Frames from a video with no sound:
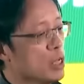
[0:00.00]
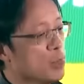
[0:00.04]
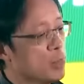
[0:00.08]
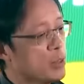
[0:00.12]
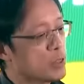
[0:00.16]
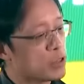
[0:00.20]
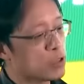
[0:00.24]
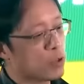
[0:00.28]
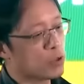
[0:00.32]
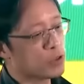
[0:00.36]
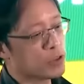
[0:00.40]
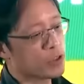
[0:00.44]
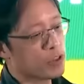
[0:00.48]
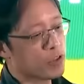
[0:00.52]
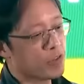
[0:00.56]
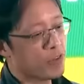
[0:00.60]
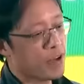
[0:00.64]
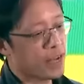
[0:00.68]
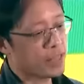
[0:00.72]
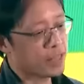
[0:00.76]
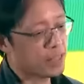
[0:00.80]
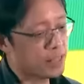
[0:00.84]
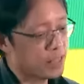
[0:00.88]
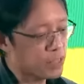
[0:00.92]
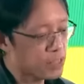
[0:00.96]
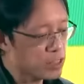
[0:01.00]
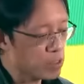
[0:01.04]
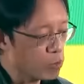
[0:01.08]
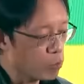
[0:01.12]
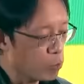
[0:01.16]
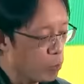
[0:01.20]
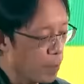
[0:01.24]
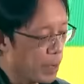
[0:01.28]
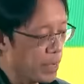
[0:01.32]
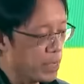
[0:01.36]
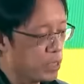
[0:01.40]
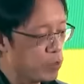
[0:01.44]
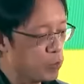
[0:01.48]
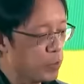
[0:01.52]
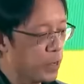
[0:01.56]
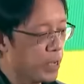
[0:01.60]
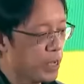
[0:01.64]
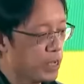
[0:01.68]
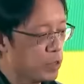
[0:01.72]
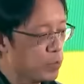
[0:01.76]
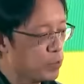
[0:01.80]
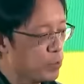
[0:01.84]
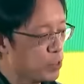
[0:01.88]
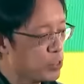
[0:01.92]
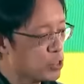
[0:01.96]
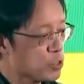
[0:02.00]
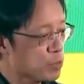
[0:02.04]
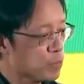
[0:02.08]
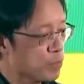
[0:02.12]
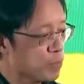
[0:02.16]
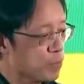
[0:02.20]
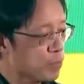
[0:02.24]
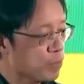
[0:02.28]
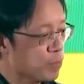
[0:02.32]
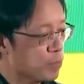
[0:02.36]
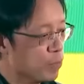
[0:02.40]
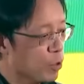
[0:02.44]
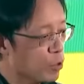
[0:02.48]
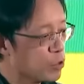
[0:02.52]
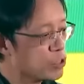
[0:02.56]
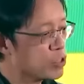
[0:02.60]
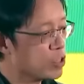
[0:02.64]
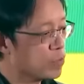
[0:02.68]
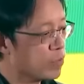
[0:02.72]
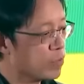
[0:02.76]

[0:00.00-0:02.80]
but it's also the fact that it's the main way in which most